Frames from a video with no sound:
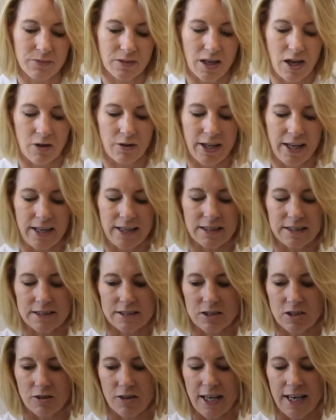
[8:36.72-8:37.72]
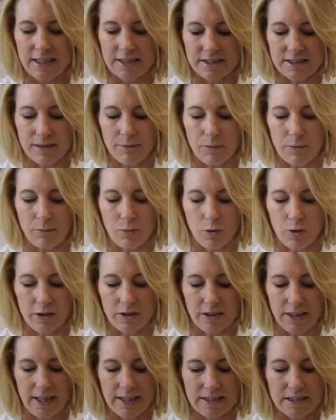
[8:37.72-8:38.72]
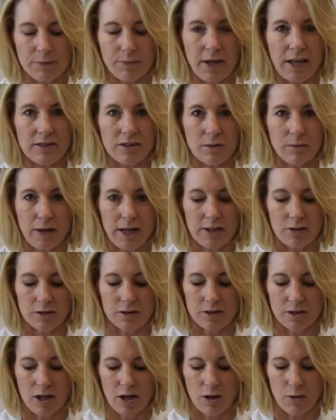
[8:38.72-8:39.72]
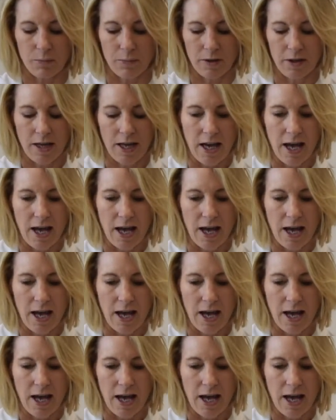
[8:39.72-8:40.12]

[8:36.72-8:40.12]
Okay, so that's some important things about the microscope.